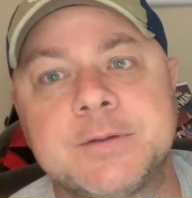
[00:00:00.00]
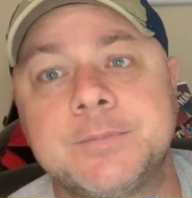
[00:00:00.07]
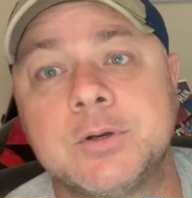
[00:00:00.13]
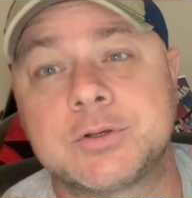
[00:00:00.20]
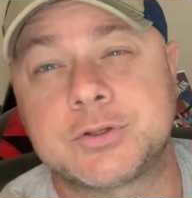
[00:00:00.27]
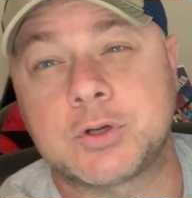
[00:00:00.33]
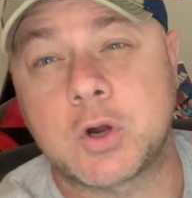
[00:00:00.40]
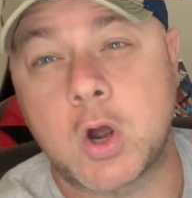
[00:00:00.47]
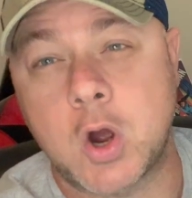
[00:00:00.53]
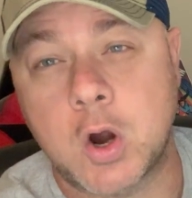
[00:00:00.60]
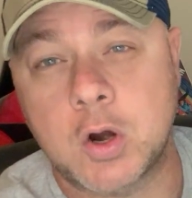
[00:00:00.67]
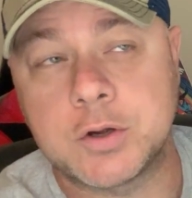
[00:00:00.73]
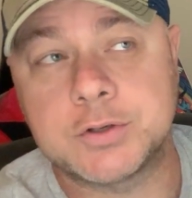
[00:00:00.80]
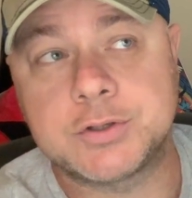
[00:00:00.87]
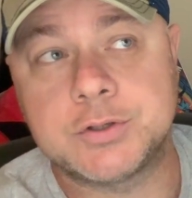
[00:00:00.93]
books are
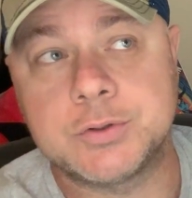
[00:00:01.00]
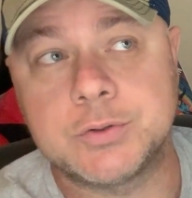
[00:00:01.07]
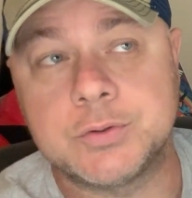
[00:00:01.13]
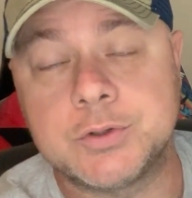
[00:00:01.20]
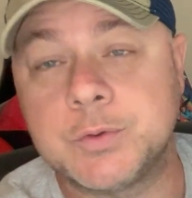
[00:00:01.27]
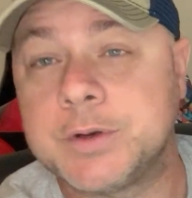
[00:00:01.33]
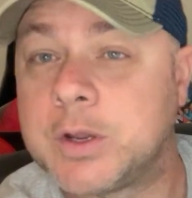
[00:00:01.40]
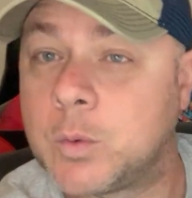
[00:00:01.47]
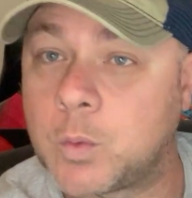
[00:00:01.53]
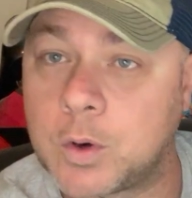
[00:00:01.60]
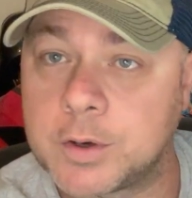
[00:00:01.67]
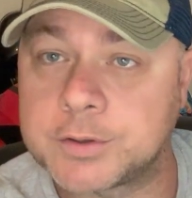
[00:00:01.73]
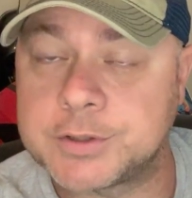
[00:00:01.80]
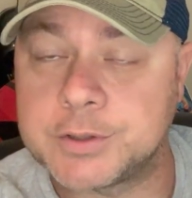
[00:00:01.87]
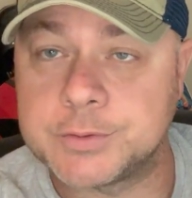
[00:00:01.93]
hard to do any
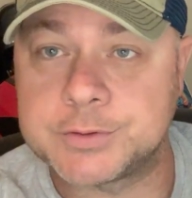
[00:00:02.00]
work to.